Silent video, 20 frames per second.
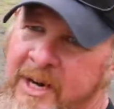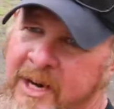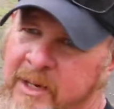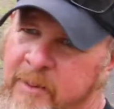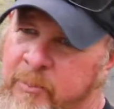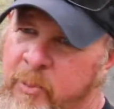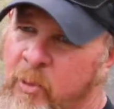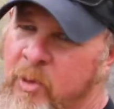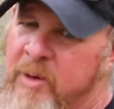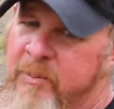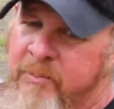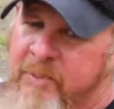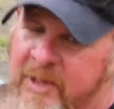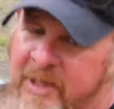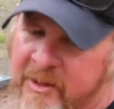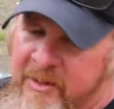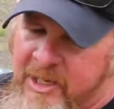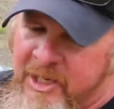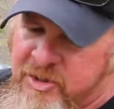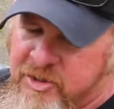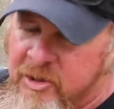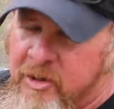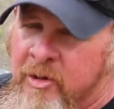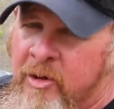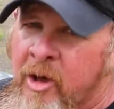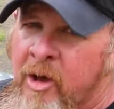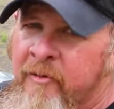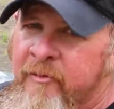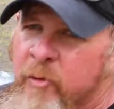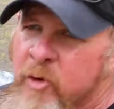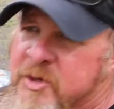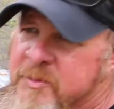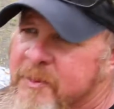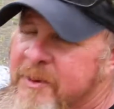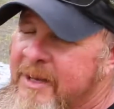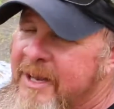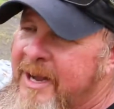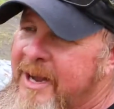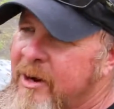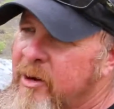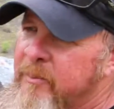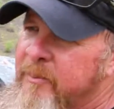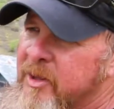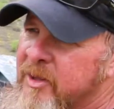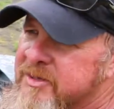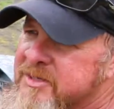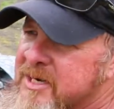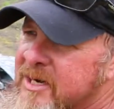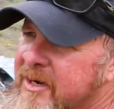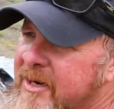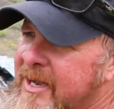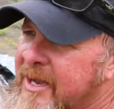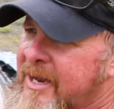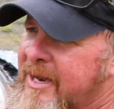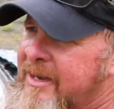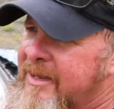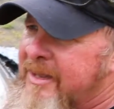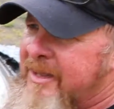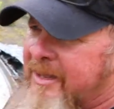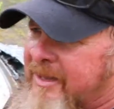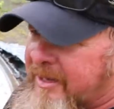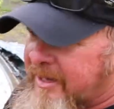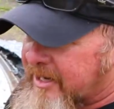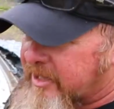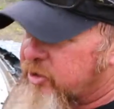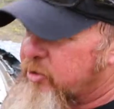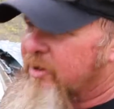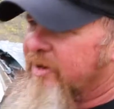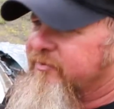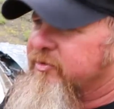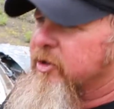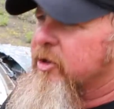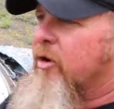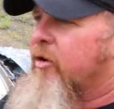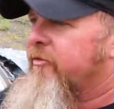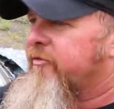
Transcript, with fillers: A to point B. Unless you're a law enforcement guy or military guy and you have to go